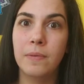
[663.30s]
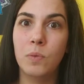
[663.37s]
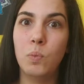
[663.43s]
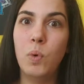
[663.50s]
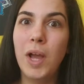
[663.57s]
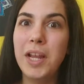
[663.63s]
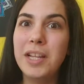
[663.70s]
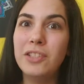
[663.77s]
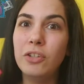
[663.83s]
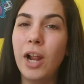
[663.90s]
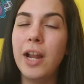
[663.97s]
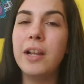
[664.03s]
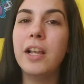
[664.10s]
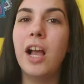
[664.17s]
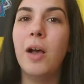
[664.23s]
What is
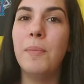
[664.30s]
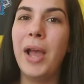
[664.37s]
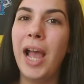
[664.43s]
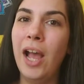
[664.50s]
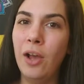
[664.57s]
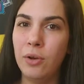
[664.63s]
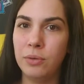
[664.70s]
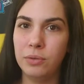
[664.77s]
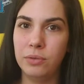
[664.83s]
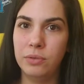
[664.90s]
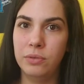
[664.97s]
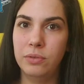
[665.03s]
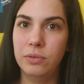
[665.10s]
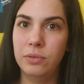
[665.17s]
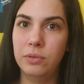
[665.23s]
trying to come out?
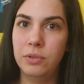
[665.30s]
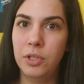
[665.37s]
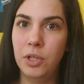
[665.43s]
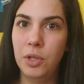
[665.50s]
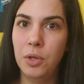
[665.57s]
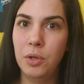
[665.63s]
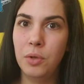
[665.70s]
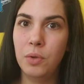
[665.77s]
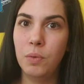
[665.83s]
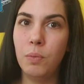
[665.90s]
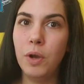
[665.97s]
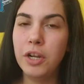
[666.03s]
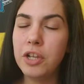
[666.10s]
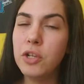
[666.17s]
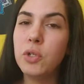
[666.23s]

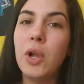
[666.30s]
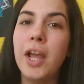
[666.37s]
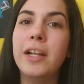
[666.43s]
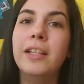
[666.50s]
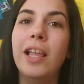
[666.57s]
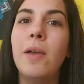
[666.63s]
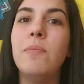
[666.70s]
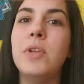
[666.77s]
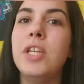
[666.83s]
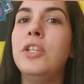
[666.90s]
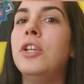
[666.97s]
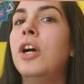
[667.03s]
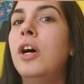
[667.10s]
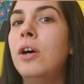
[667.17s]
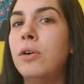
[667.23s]
What are you trying to let me
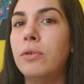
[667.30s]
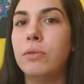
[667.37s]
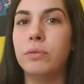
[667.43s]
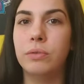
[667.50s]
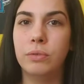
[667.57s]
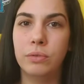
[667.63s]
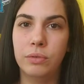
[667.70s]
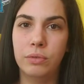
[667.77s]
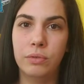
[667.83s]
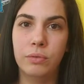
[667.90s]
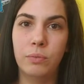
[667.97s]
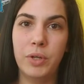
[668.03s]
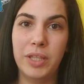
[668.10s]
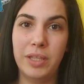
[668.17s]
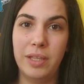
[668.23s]
know
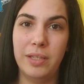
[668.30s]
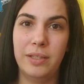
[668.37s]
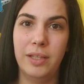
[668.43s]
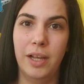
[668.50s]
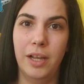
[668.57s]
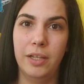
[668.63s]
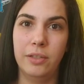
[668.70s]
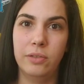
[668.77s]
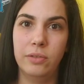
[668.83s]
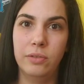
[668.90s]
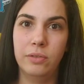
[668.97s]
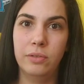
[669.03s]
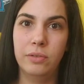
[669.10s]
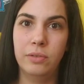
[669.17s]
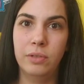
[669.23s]
with this thought?
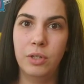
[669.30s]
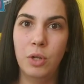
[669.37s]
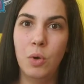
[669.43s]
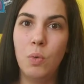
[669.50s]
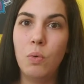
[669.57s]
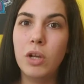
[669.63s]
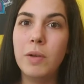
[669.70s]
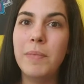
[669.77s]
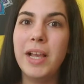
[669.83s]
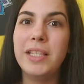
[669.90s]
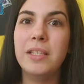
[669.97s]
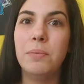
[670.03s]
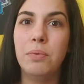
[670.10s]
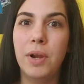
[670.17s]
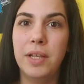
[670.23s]
What am I
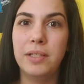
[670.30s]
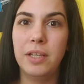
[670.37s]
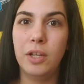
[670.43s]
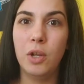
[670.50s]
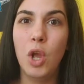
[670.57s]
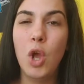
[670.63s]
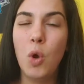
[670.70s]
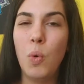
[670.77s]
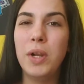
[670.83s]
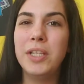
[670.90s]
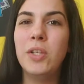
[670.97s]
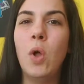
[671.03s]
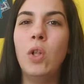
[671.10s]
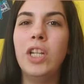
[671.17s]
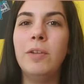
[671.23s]
suppressing? What
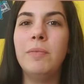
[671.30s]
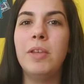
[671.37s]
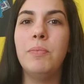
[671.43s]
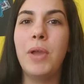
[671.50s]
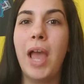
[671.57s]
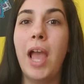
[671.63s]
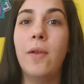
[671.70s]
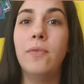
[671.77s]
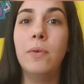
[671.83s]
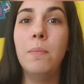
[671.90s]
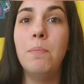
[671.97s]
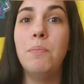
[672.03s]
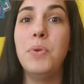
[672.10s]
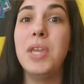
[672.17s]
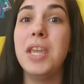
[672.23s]
is holding me back
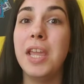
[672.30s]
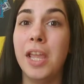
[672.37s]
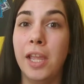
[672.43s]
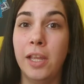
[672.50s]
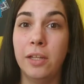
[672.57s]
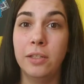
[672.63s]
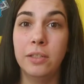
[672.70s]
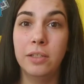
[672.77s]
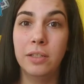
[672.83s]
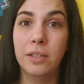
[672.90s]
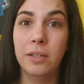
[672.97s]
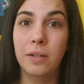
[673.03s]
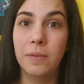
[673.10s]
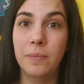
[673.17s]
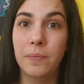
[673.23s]
from being
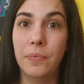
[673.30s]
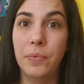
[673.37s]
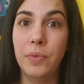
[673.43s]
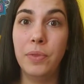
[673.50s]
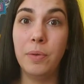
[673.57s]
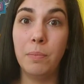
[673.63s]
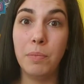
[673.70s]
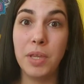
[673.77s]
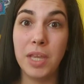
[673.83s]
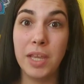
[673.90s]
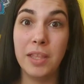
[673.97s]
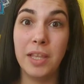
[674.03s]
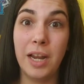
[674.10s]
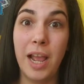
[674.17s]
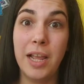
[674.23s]
the me
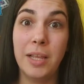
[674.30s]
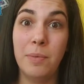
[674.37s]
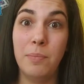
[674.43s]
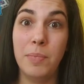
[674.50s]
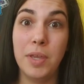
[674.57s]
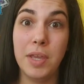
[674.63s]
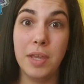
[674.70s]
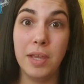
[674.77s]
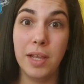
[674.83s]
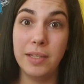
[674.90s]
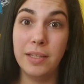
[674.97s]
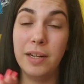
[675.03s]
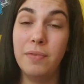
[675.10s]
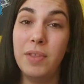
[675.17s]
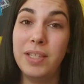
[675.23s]
that I can be
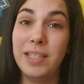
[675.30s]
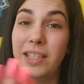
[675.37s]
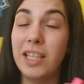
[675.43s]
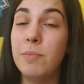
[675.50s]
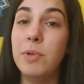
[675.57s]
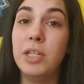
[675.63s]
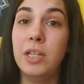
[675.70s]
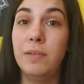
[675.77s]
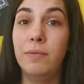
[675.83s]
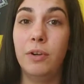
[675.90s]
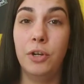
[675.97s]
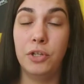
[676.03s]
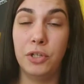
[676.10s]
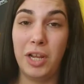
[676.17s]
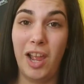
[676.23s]
instead of this limited
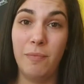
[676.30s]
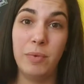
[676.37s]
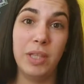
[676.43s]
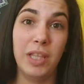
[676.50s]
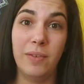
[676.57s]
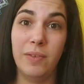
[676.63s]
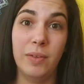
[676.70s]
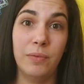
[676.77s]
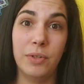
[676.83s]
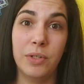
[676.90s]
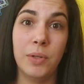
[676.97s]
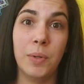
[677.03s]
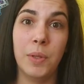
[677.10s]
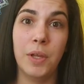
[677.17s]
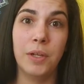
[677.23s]
version I've been living for
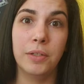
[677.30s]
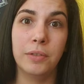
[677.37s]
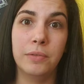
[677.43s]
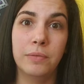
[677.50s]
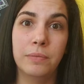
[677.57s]
so long?